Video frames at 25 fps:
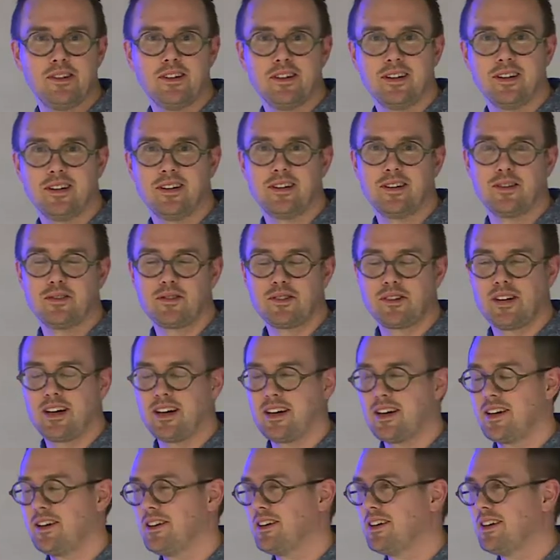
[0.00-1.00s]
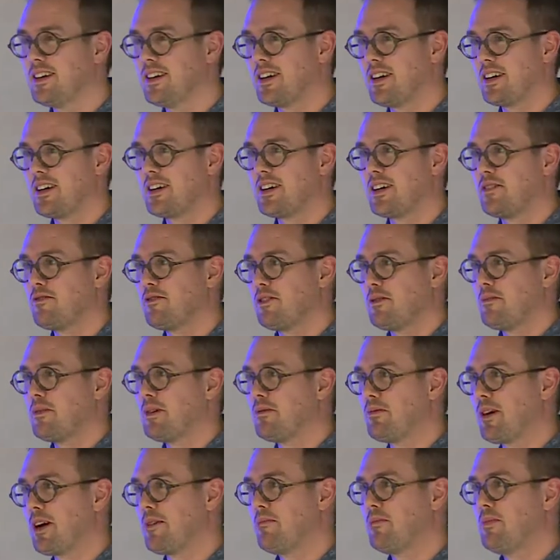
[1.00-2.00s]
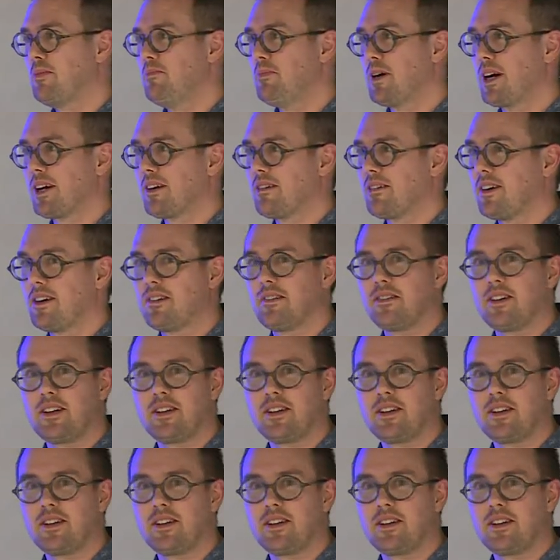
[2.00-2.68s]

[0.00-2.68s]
Uh, so I, I come from a web background.